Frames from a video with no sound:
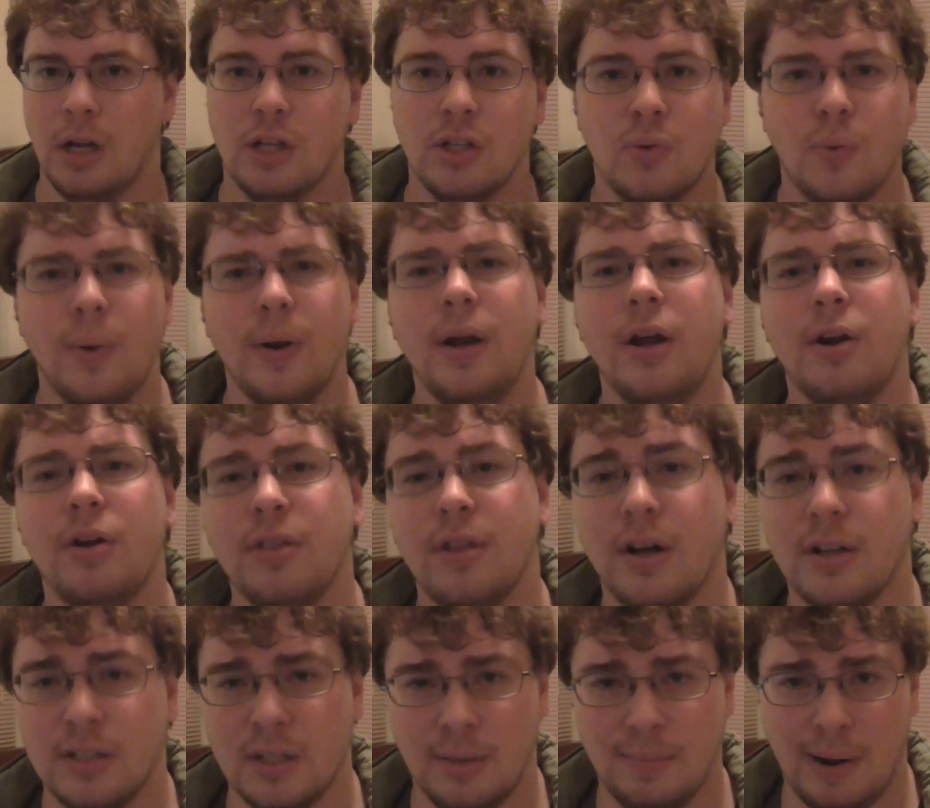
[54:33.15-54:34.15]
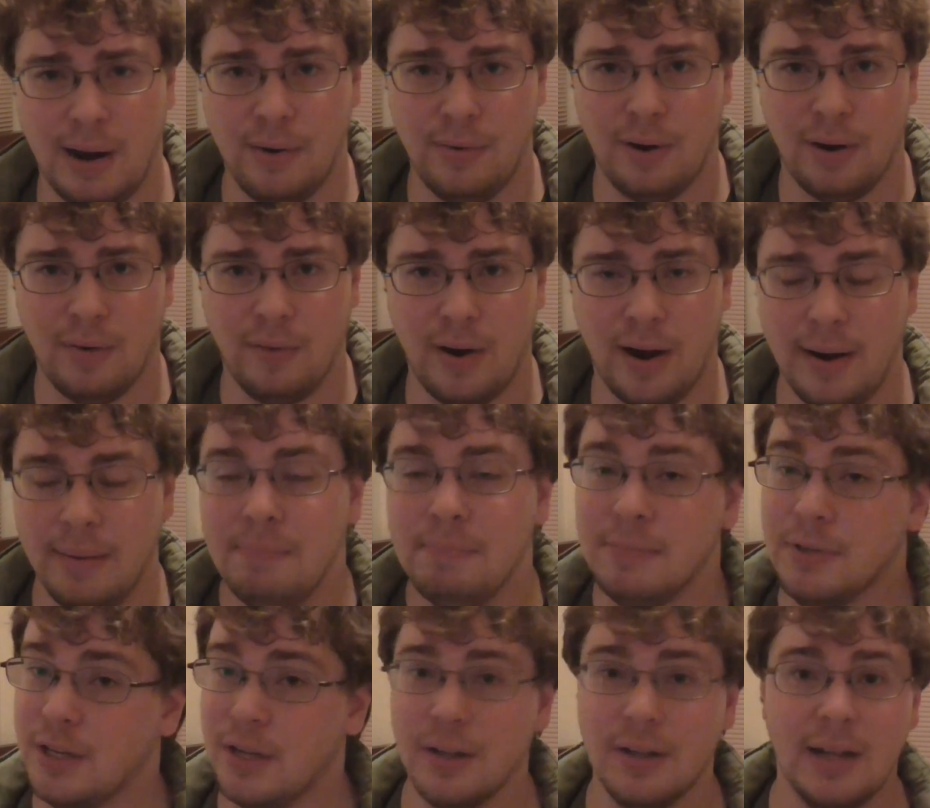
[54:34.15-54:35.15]
So what are your thoughts on my rewrite?
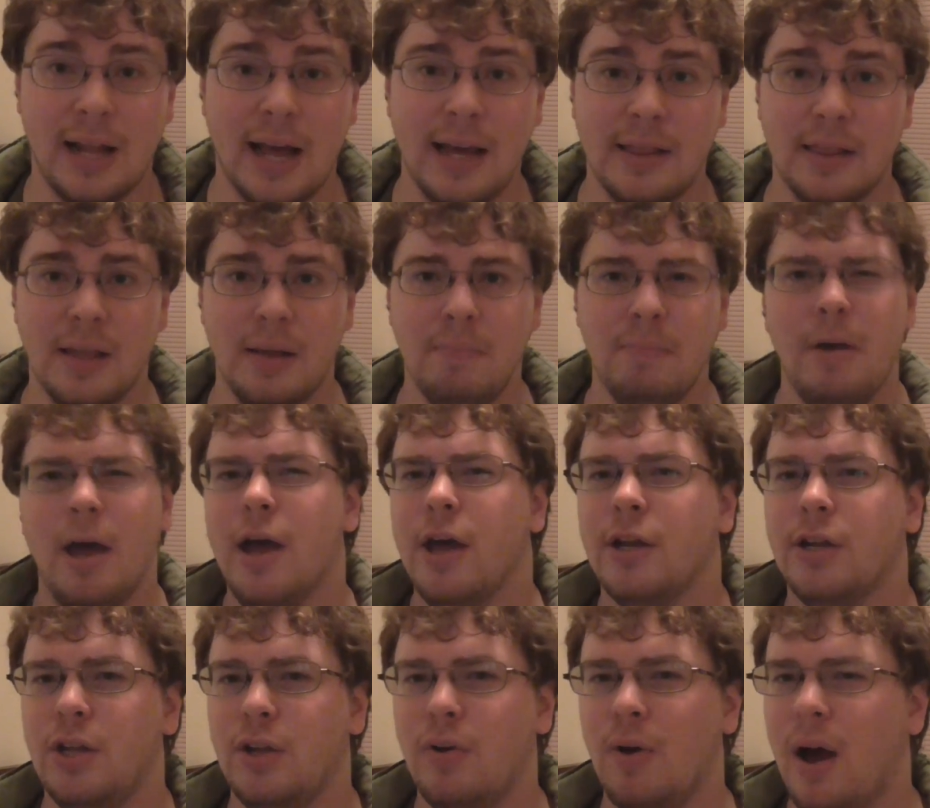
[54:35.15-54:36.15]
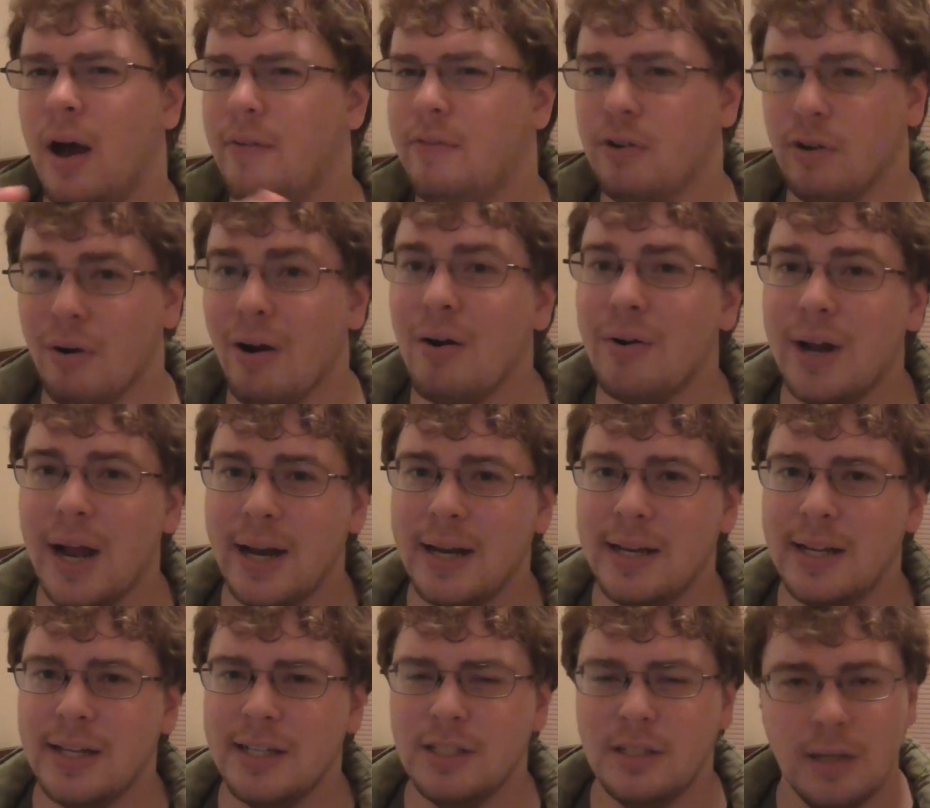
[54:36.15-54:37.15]
Do you like them? Do you have your own
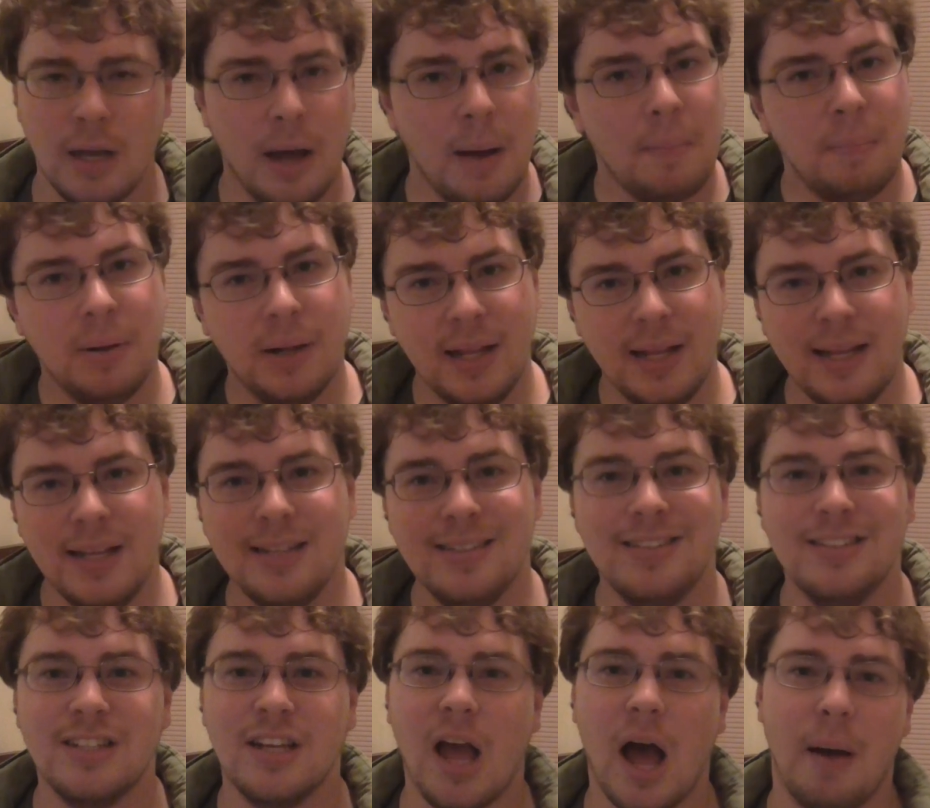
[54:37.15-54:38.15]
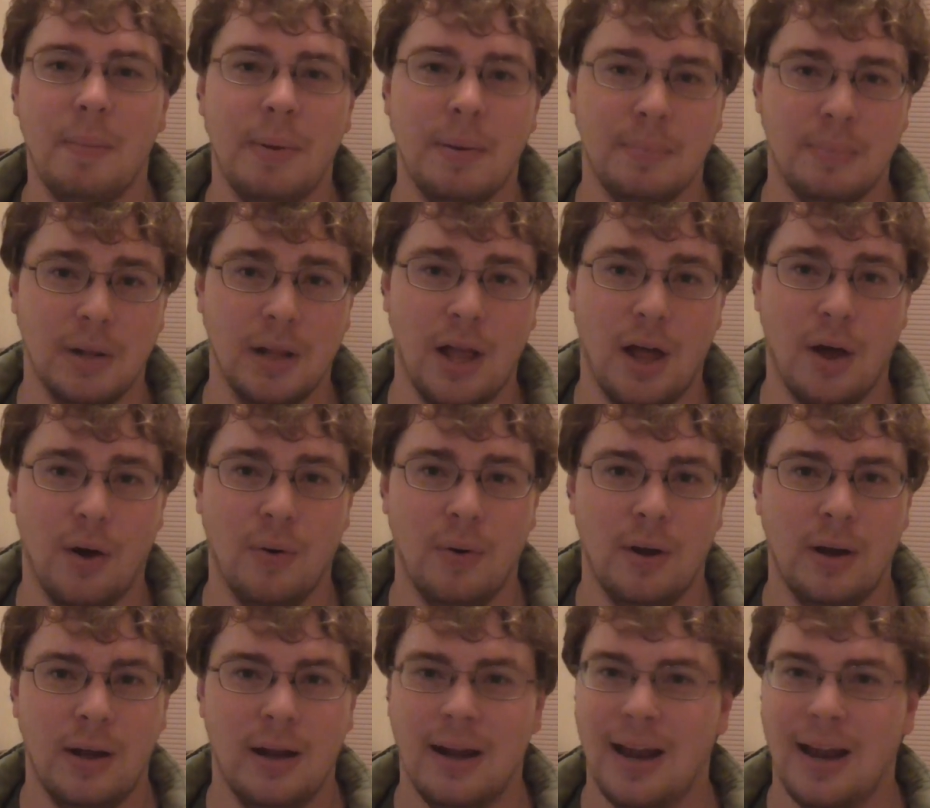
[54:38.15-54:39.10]
ideas? Please comment below.